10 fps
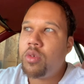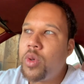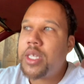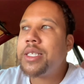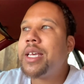
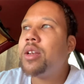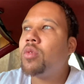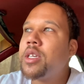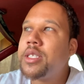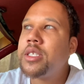with these hit and
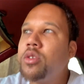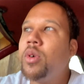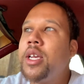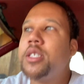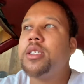run
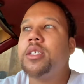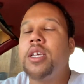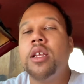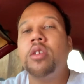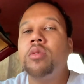situations,
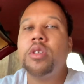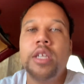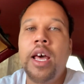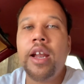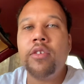
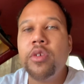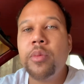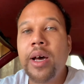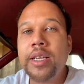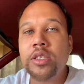not
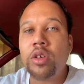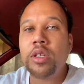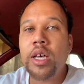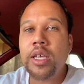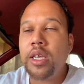everybody's so
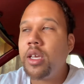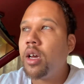lucky.